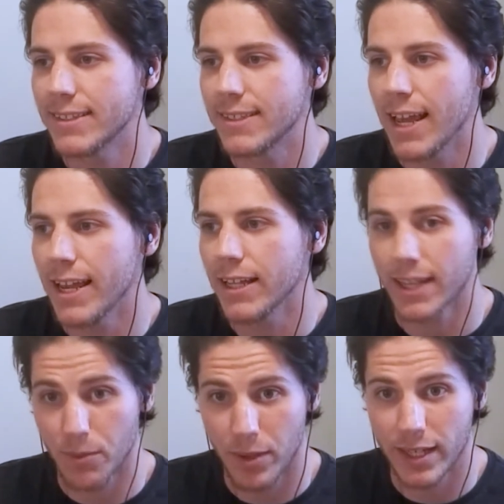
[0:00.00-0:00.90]
say,
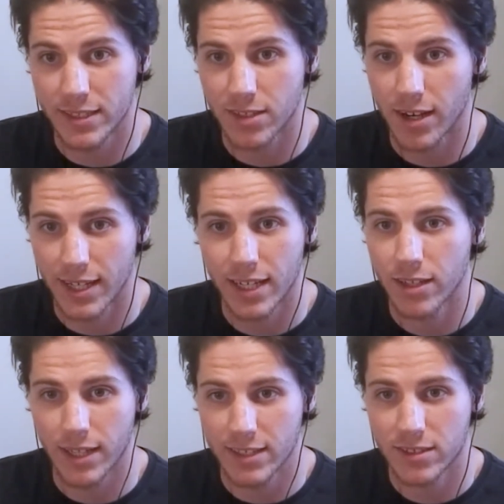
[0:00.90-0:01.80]
like a penny stock, and
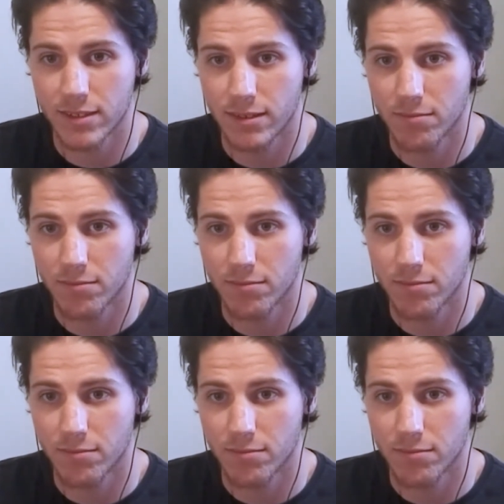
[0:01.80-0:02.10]
it's